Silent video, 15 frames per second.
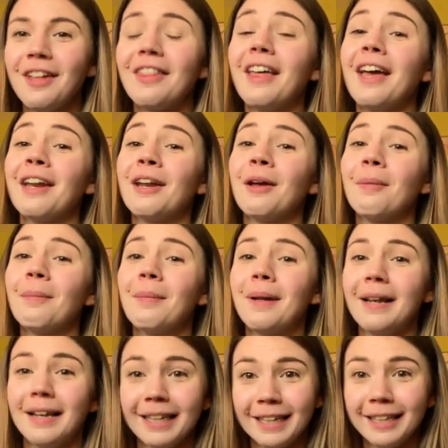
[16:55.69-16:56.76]
then
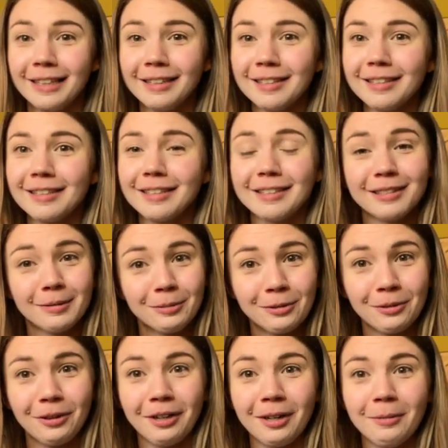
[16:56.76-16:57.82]
please
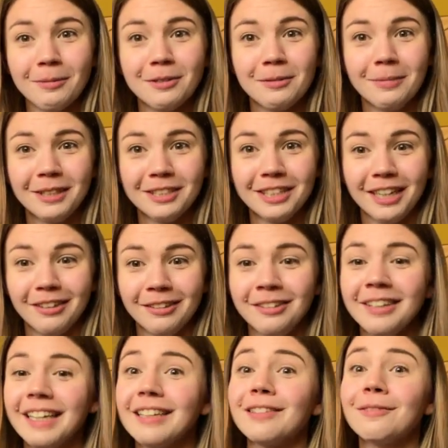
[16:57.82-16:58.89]
subscribe to my
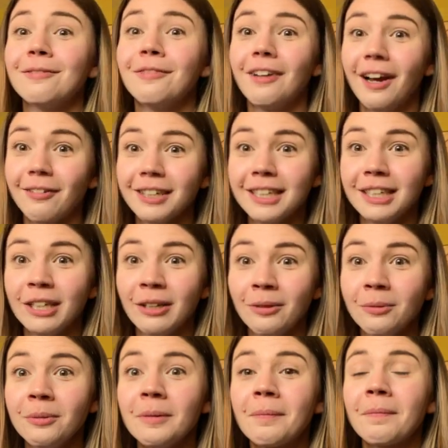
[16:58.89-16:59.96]
channel. It's very
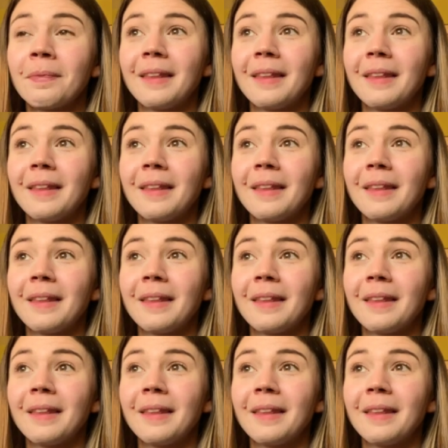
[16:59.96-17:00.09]
new.